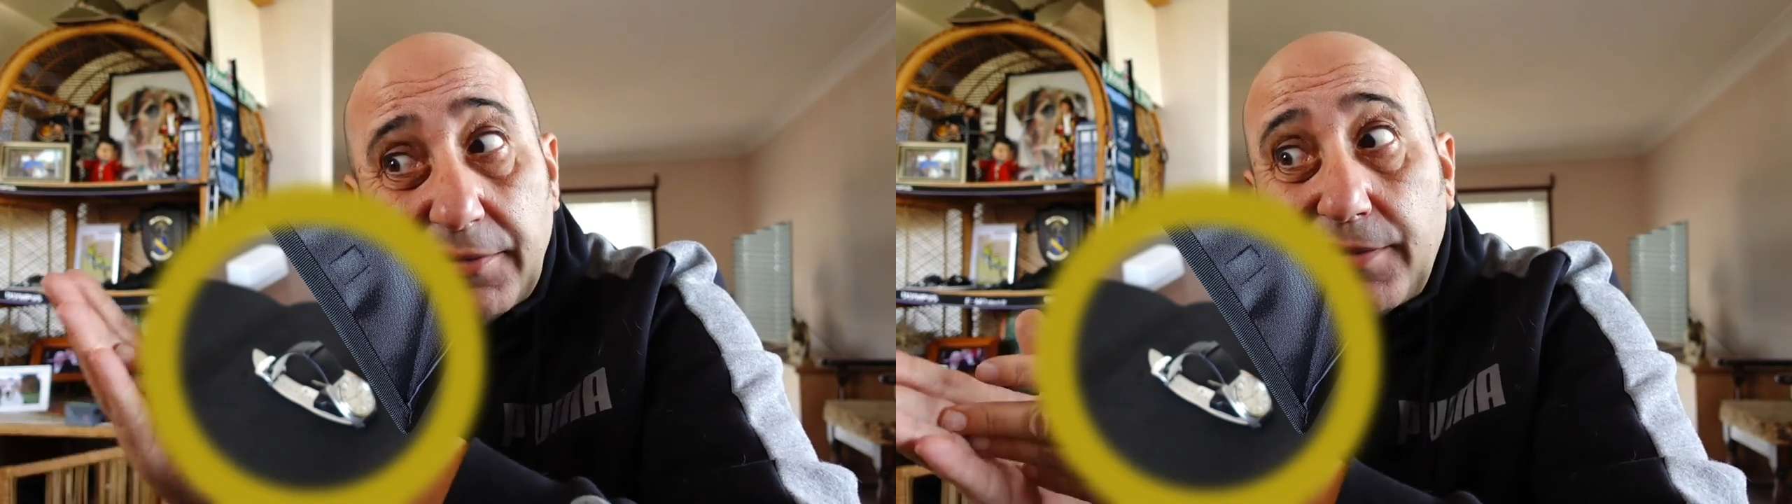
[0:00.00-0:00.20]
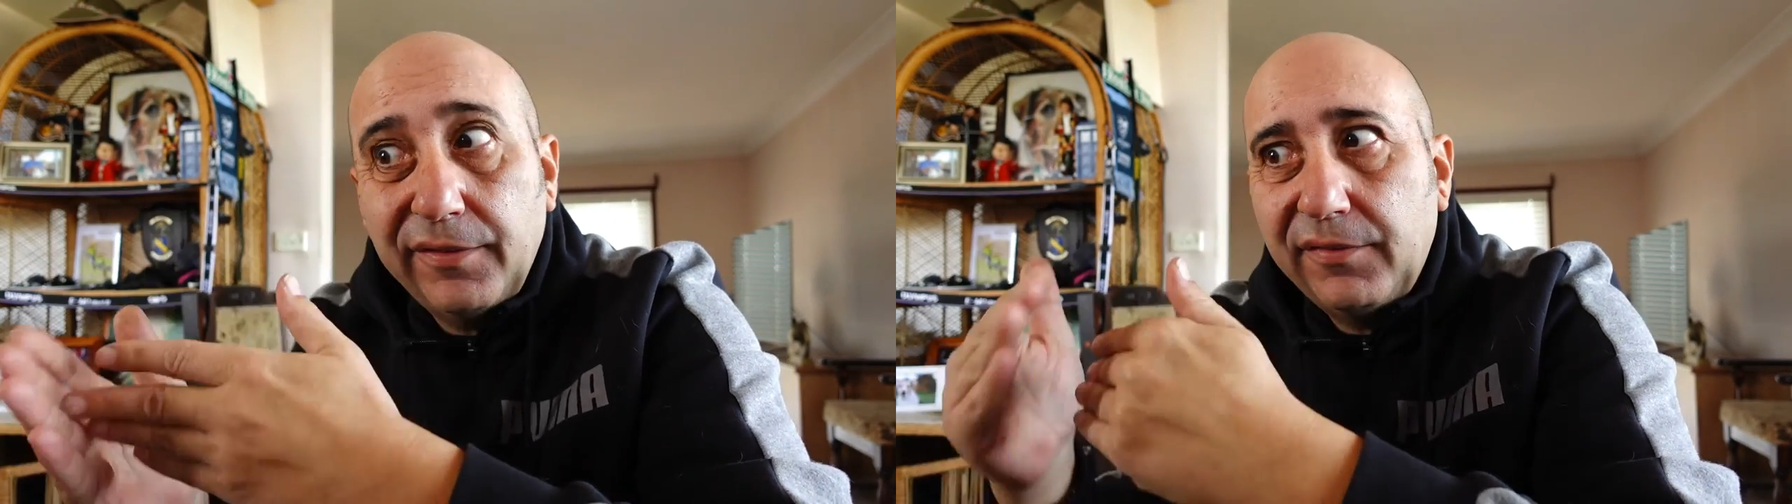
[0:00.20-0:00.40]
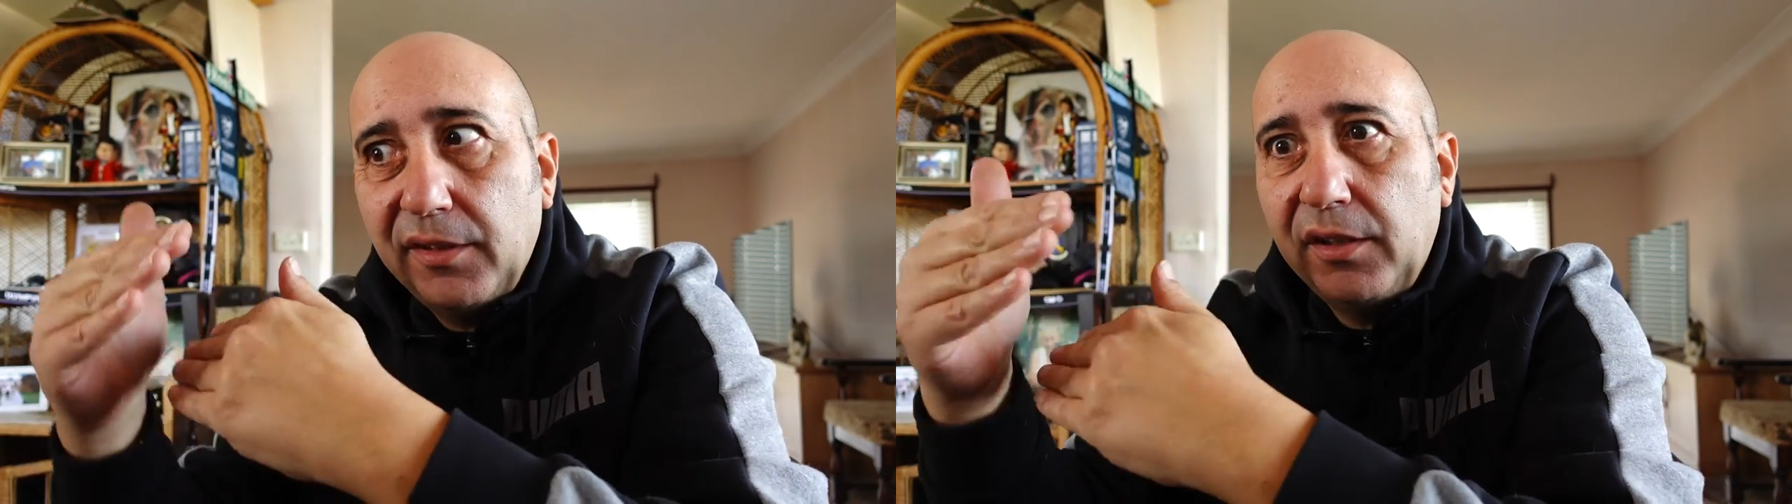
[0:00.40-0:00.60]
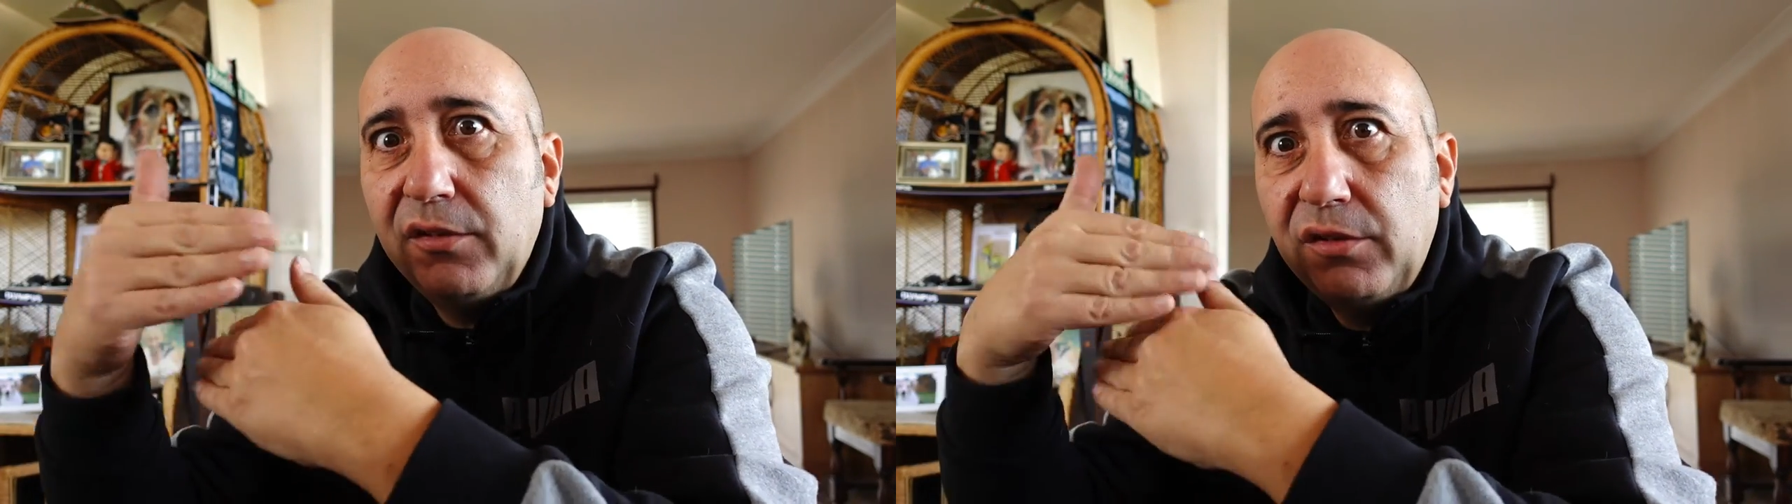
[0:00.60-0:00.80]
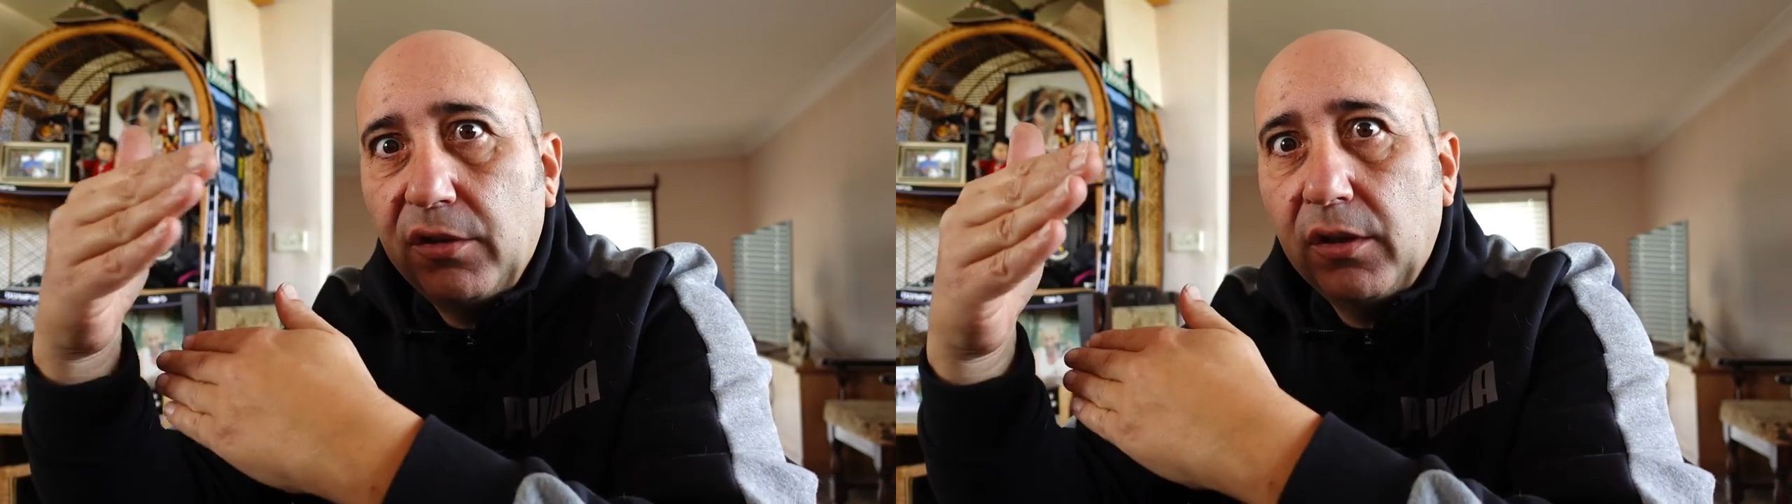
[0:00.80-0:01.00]
15
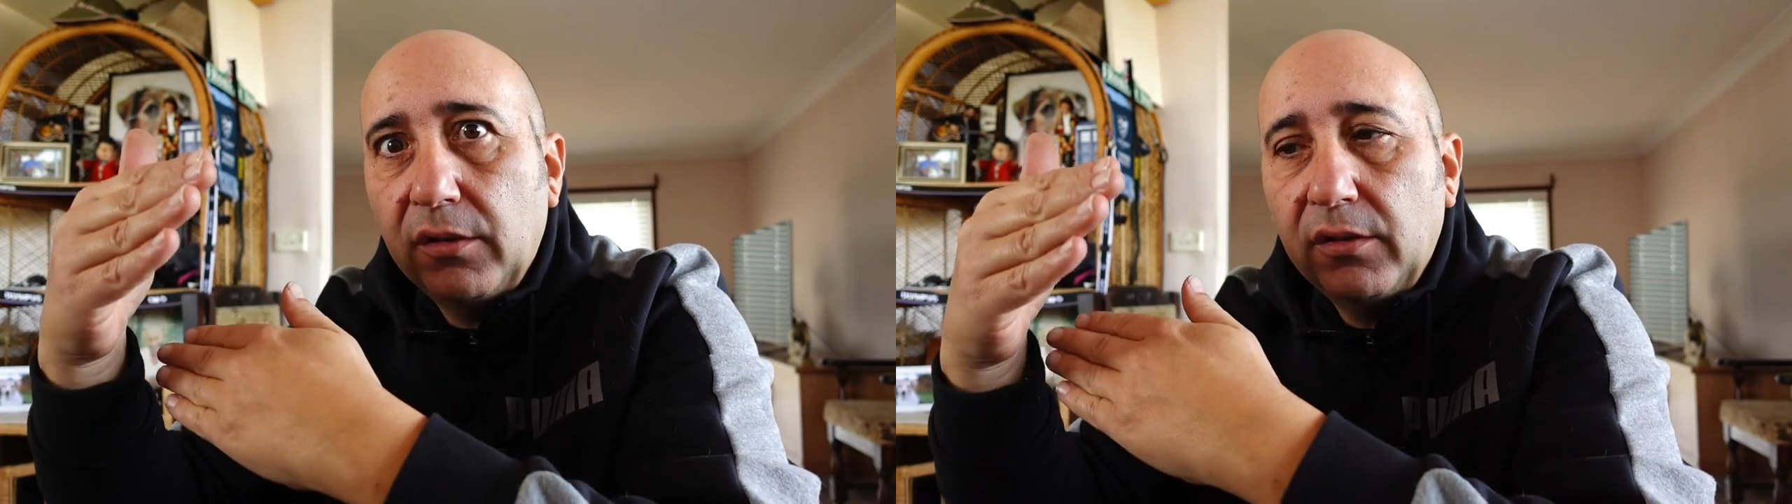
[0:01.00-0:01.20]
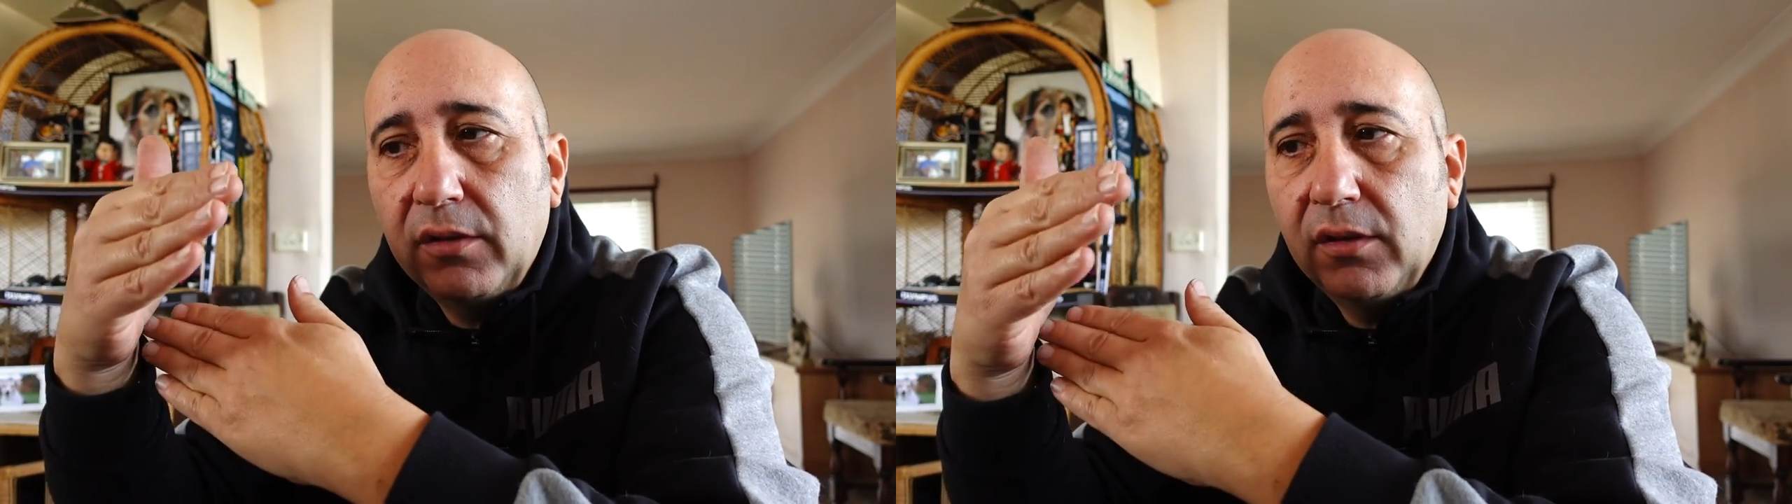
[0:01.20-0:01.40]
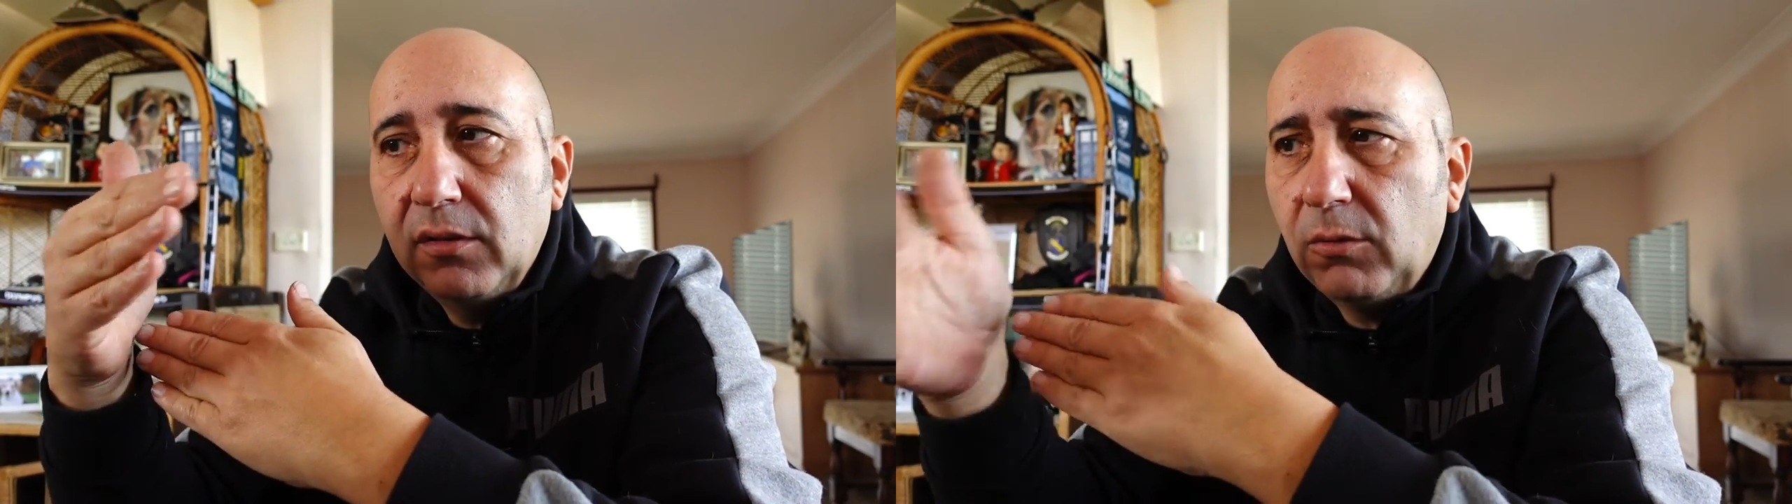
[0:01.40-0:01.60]
shots.